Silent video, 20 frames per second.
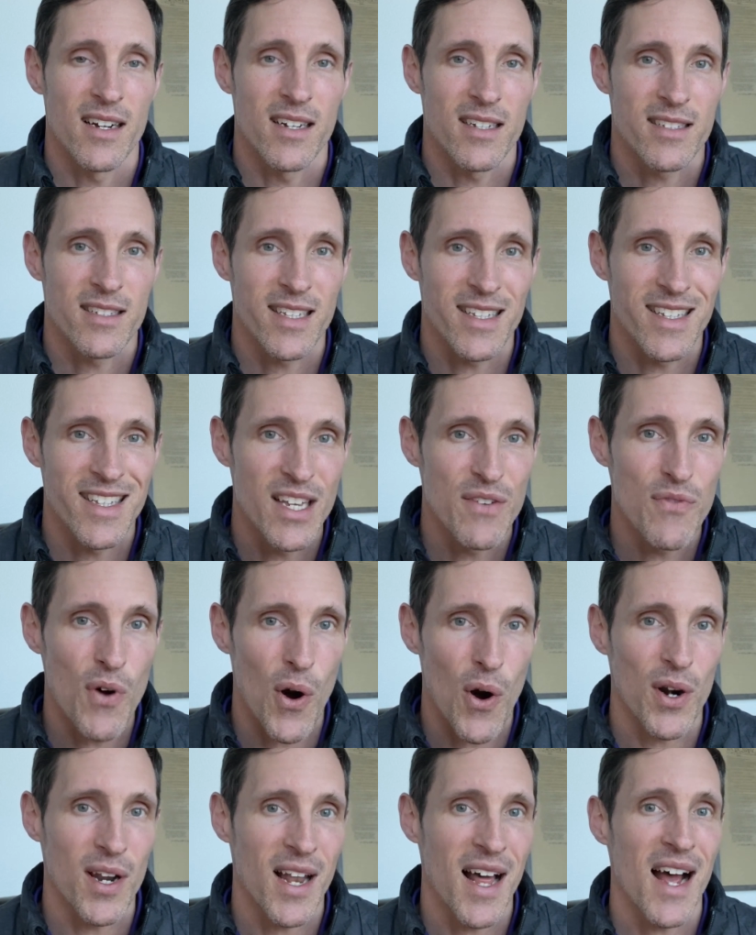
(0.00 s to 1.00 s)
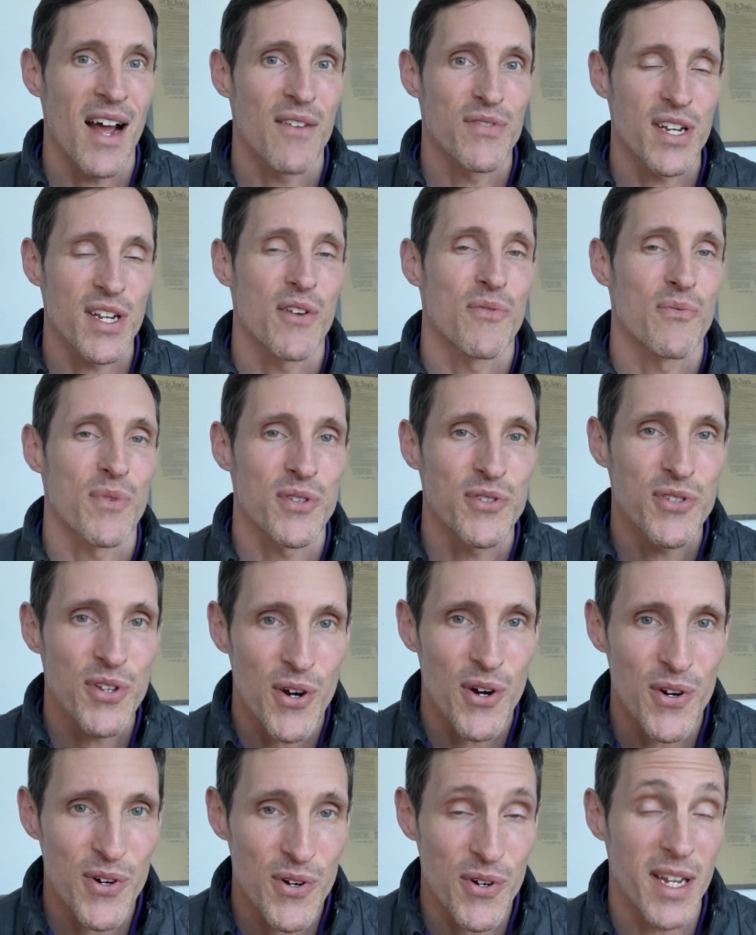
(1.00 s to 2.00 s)
to give our lives in
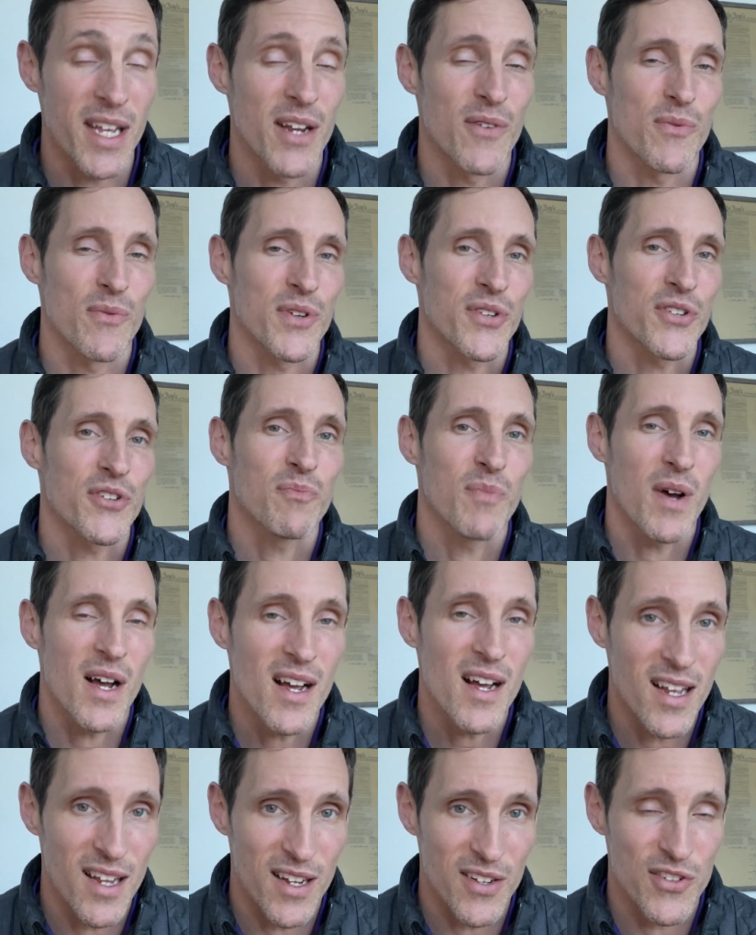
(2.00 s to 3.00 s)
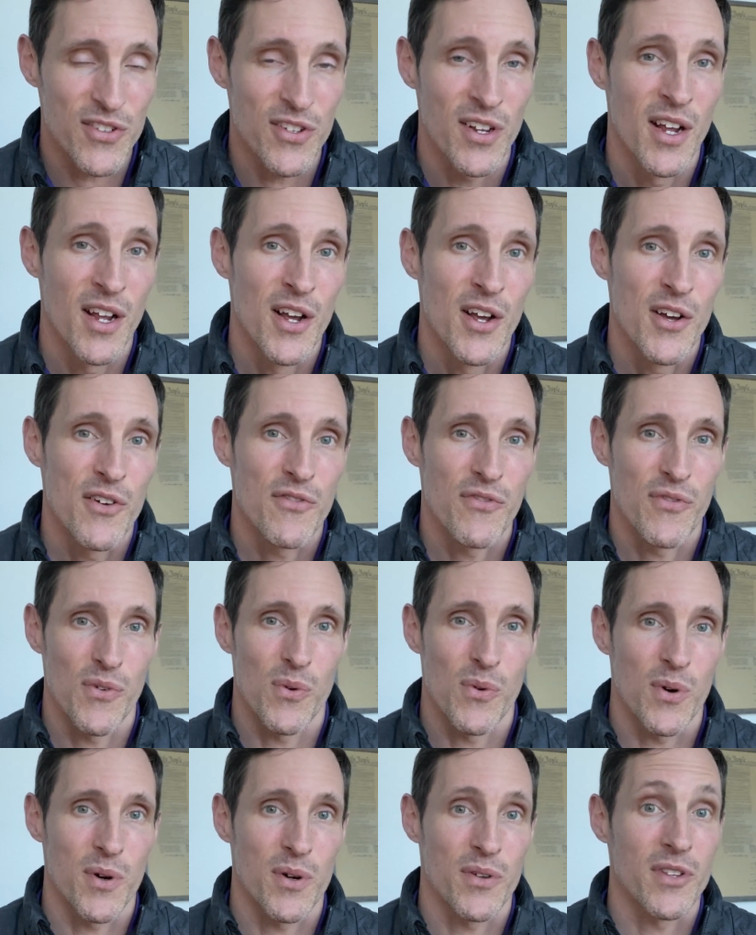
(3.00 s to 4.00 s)
return, in response
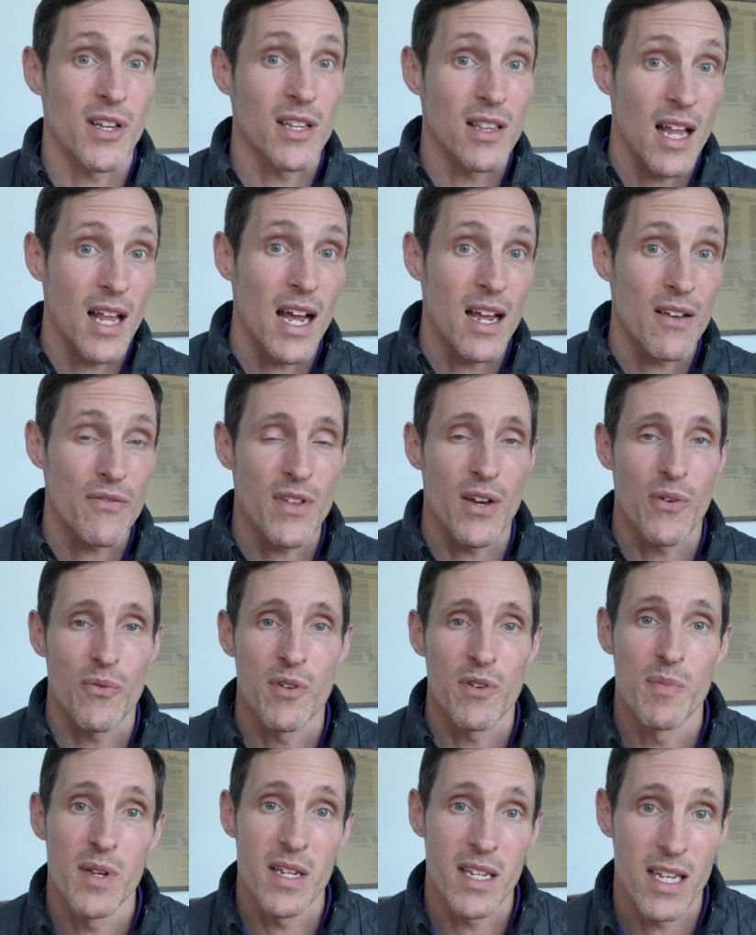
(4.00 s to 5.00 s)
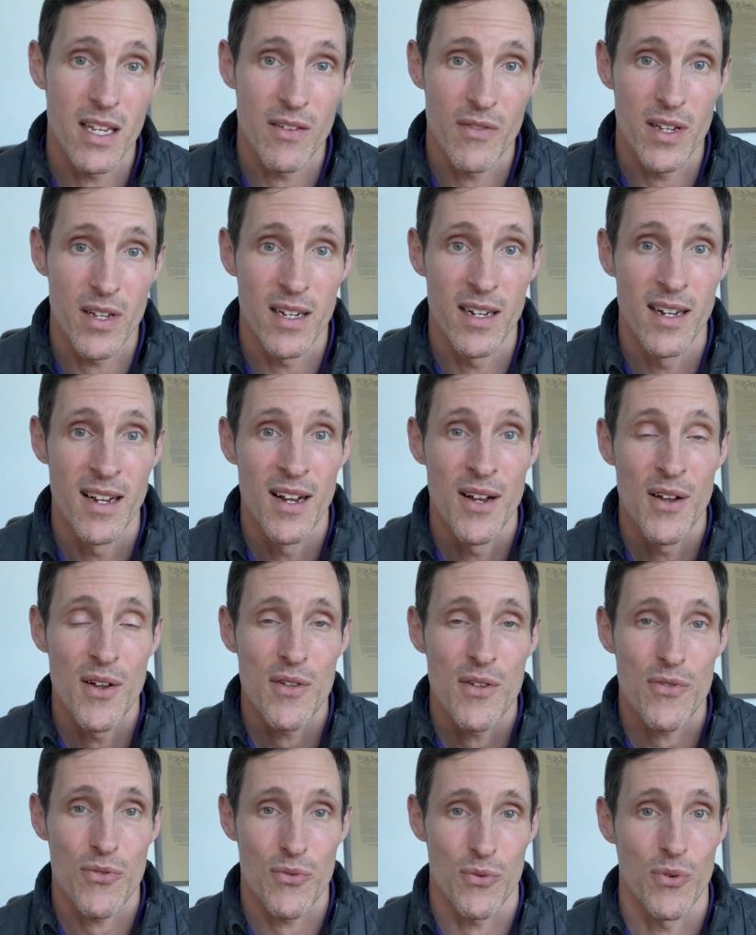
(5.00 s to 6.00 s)
for the life that we've been given
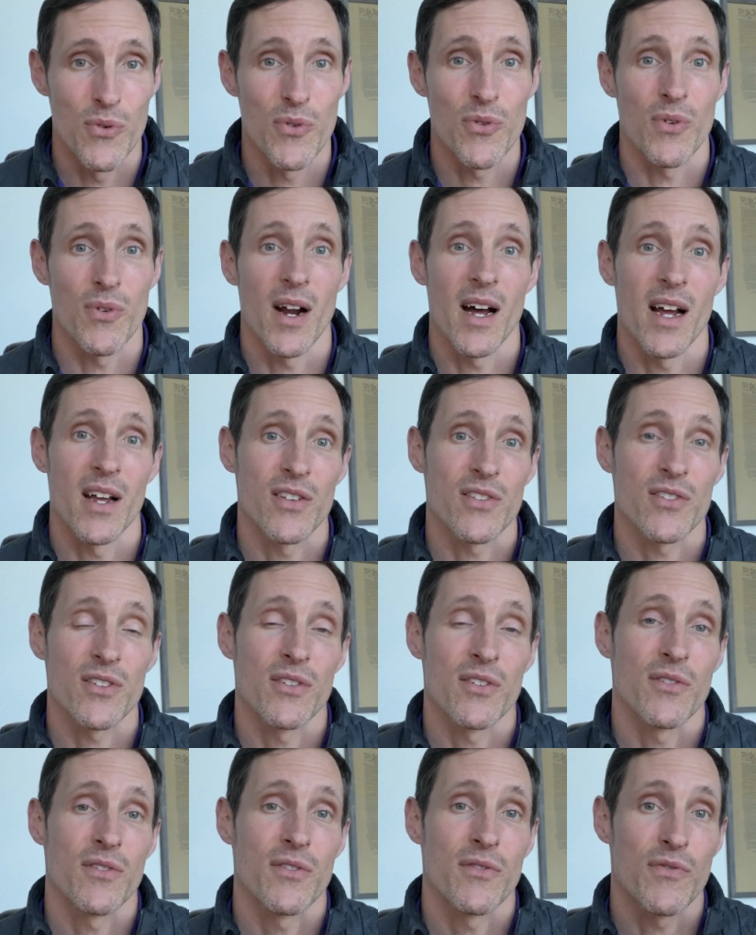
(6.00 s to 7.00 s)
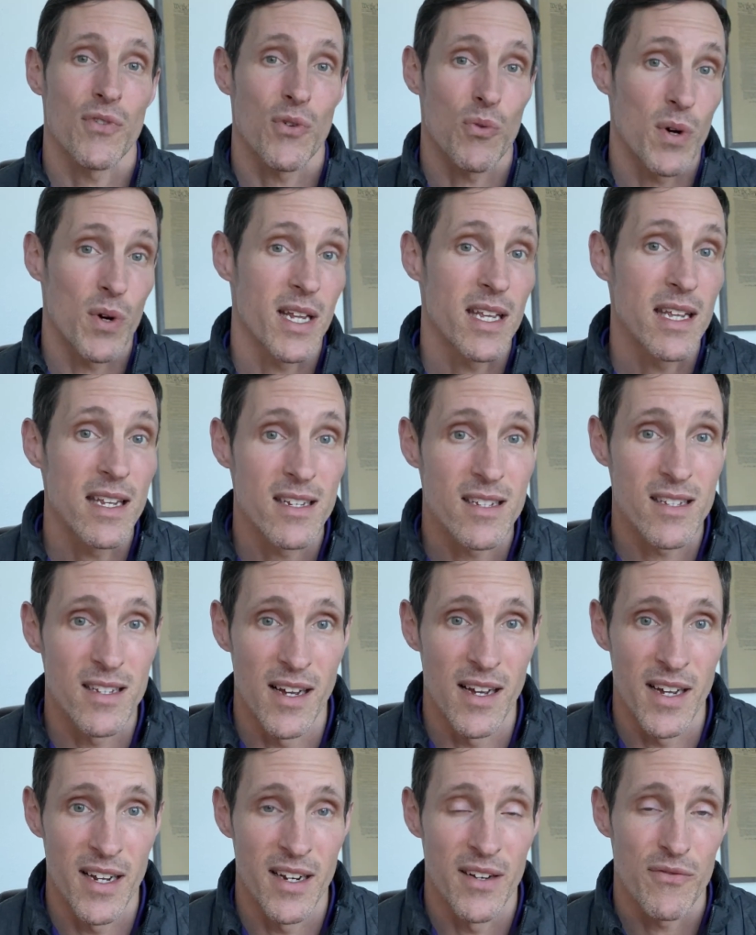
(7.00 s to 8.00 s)
through Christ, for what he's
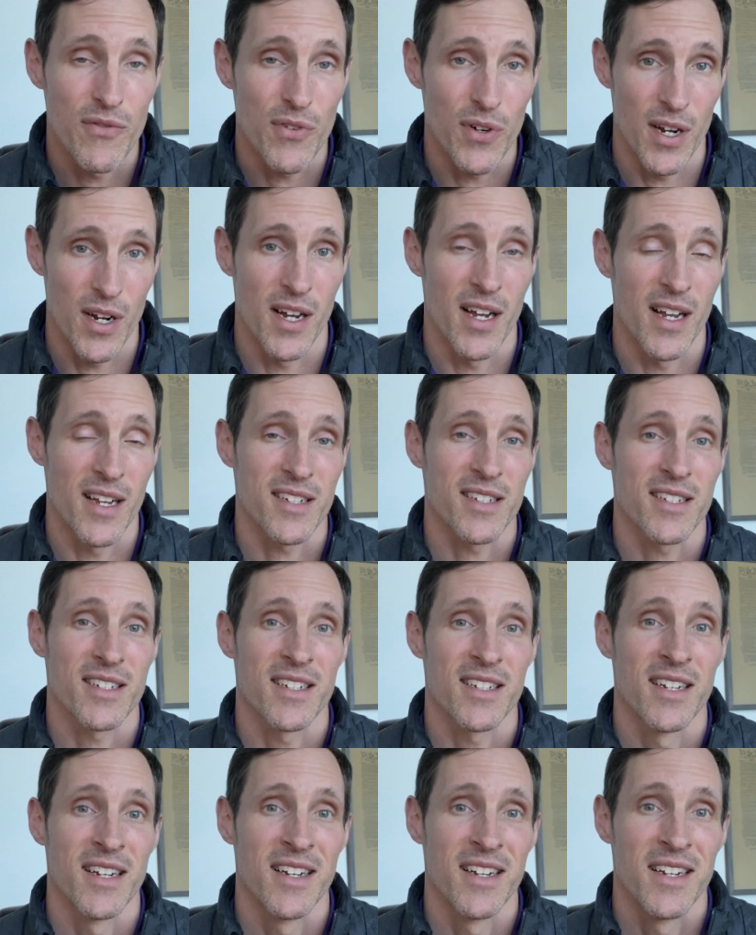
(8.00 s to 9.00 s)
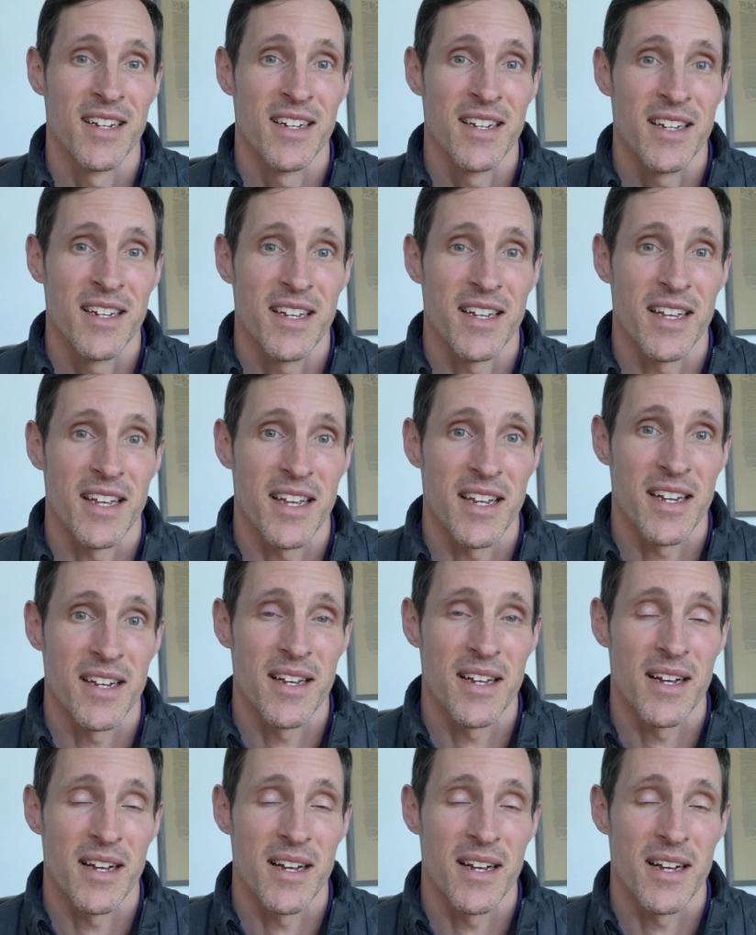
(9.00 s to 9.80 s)
done for us. And